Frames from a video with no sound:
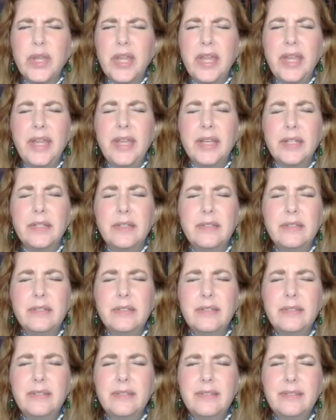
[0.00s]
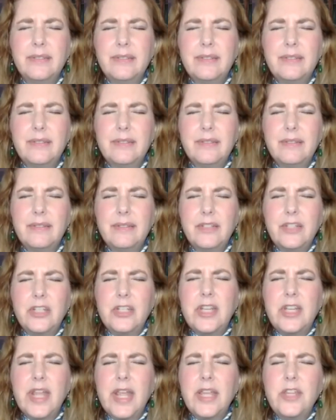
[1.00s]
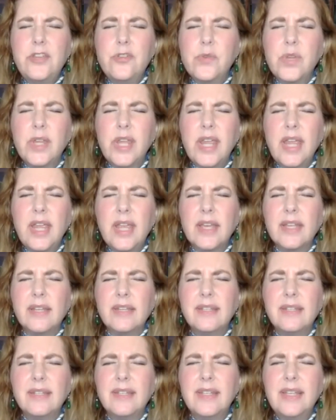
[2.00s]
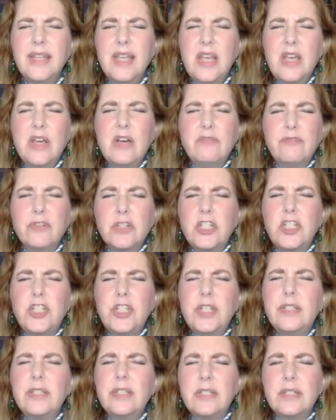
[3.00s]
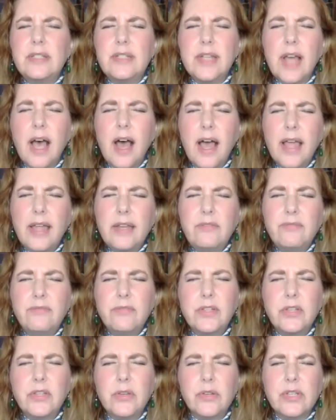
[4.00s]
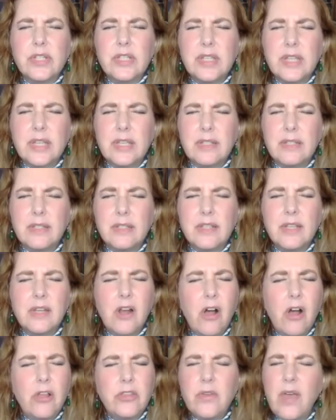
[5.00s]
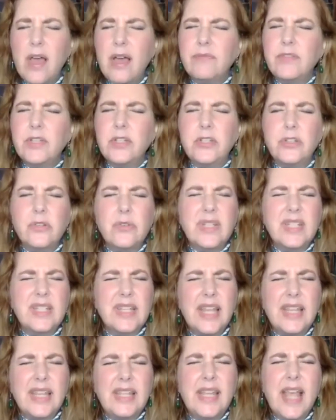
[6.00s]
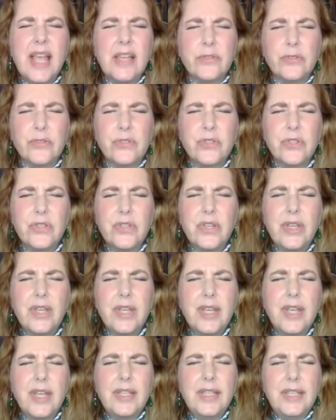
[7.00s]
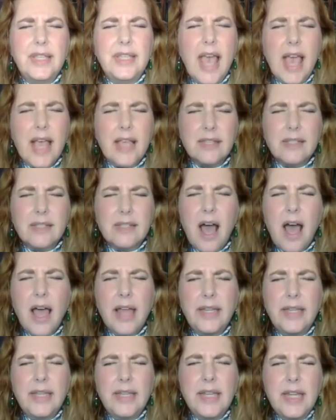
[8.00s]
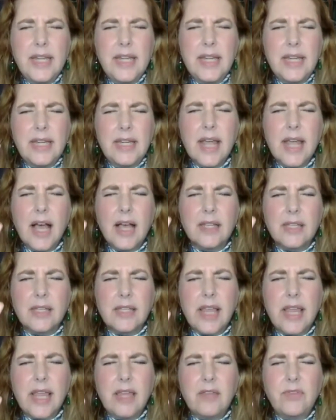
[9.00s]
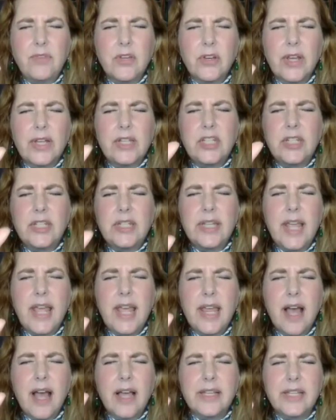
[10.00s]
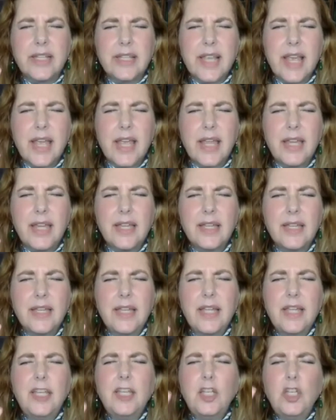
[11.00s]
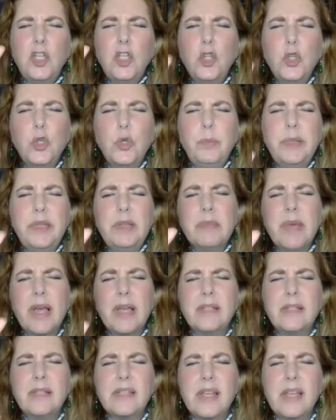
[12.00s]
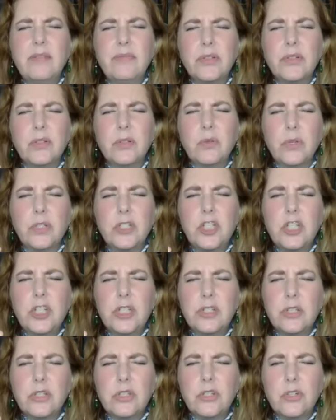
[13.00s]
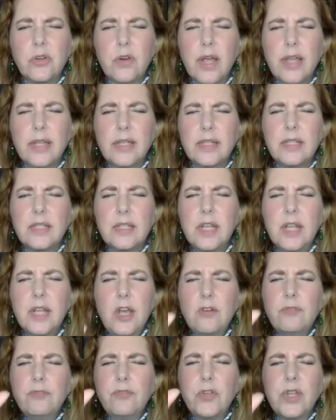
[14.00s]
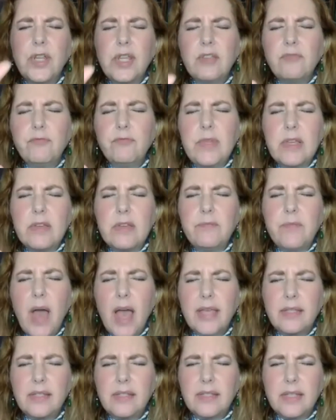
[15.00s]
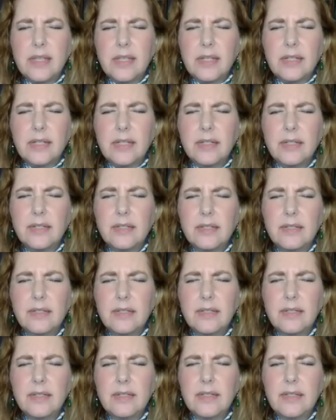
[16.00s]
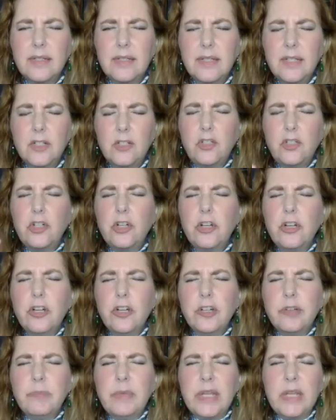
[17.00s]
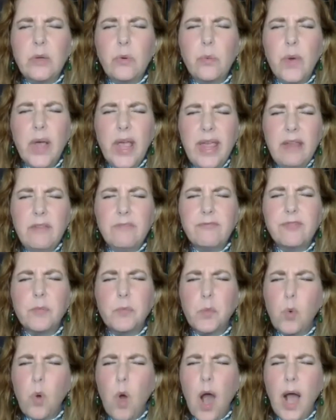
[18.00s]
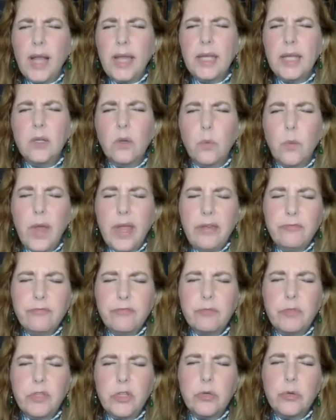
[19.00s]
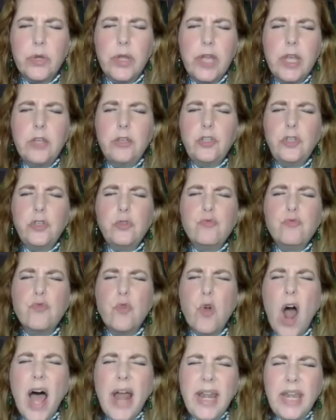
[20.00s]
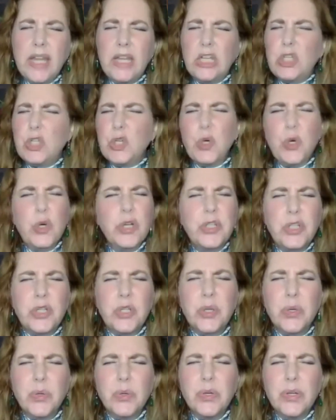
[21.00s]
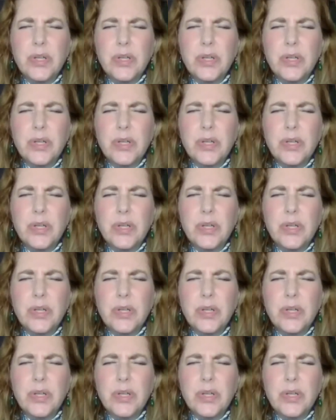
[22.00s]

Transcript: can. Today you can. For Jesus died for your sins. And all you have to do is say, yes, yes, I need a Savior. And today I say, you be my Savior, Lord Jesus Christ. Forgive me of my sin. Turn me away from walking away from you to running toward you